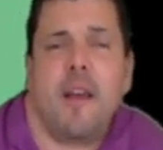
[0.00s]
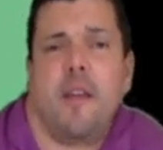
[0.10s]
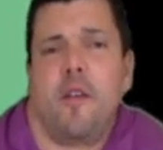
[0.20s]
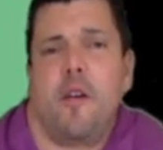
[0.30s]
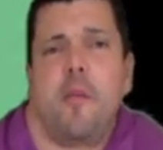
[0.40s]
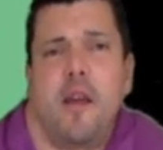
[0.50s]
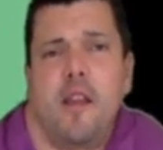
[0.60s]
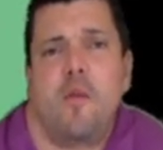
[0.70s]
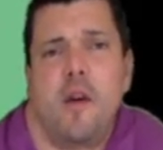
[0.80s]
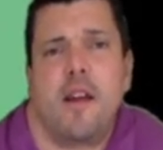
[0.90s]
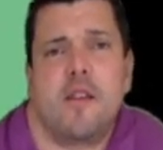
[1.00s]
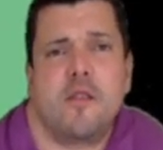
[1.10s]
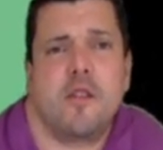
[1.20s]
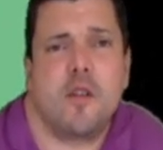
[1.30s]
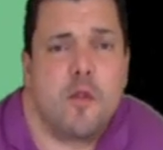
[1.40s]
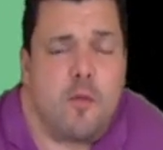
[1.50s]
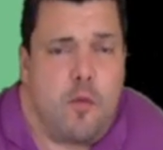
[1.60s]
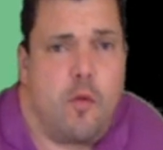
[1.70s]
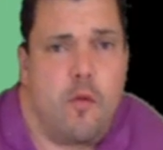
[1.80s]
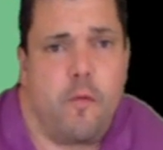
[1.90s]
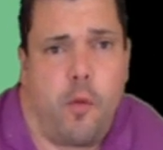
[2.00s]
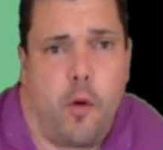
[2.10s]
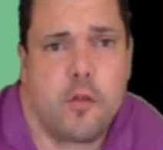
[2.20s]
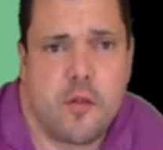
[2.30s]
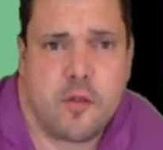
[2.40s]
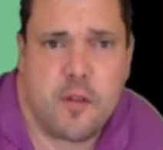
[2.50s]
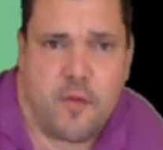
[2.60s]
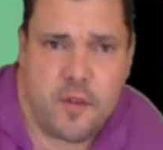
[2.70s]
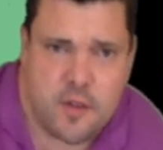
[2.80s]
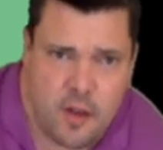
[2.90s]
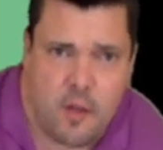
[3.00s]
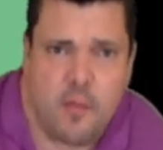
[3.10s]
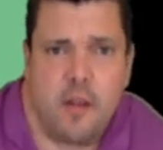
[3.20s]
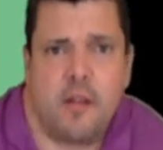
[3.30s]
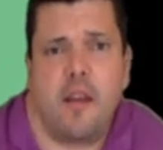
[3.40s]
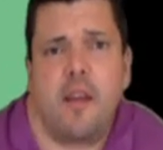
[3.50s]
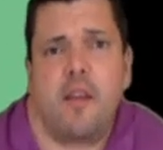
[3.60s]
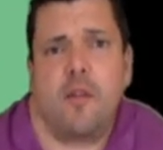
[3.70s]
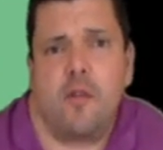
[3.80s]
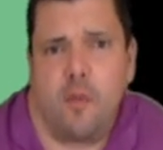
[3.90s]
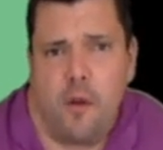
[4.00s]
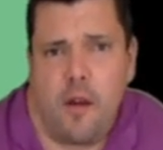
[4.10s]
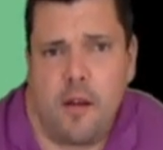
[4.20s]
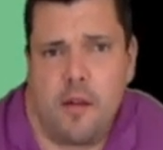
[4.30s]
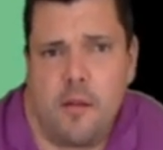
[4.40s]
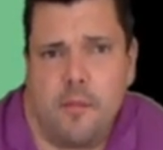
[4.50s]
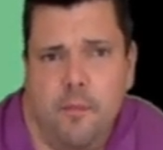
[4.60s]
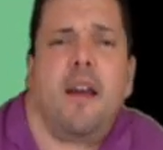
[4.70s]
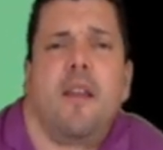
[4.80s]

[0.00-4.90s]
There are many ways to remove portions of the stomach and the duodenum.